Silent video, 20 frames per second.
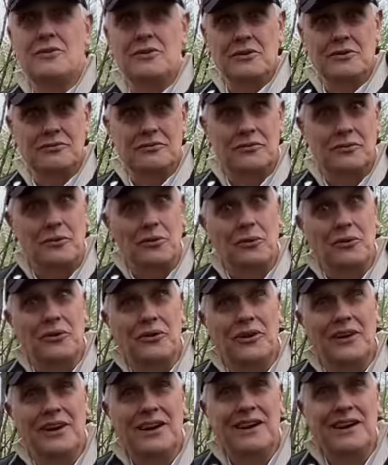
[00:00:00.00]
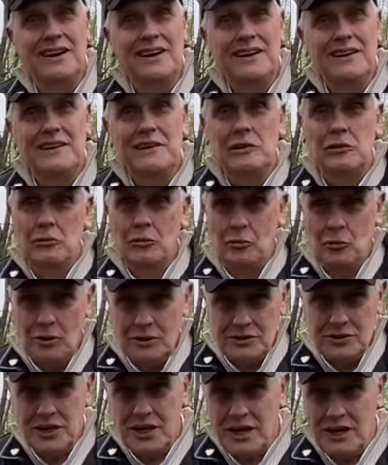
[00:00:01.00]
IV
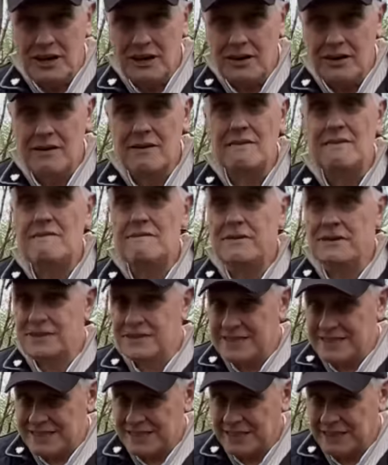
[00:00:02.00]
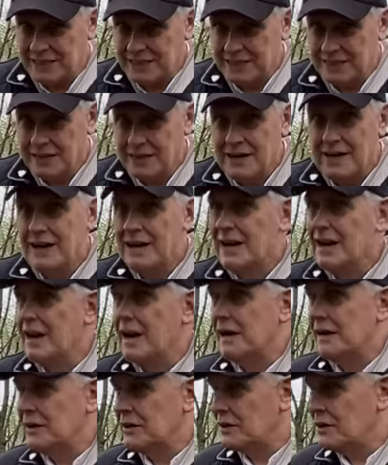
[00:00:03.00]
was here visiting
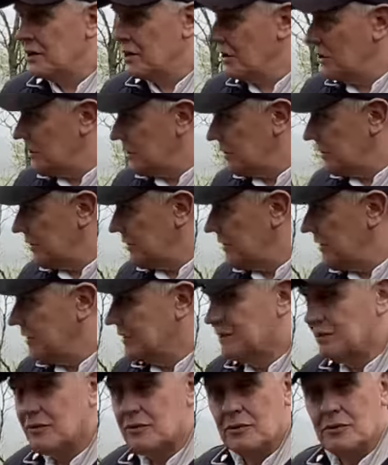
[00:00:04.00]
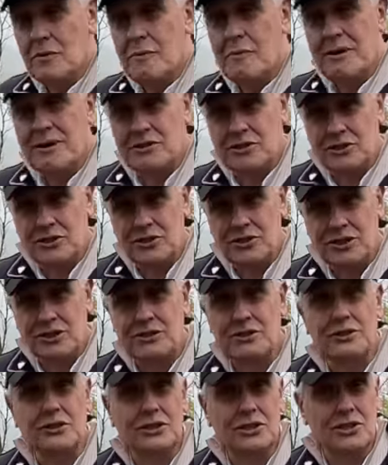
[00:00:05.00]
and had heard through a messenger
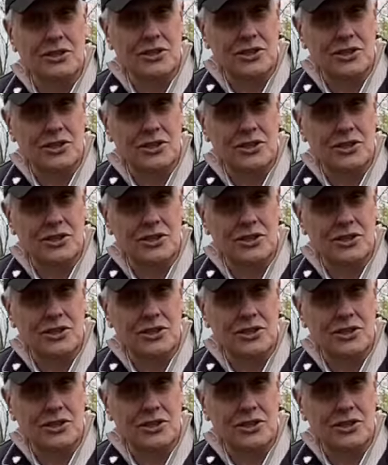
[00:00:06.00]
that his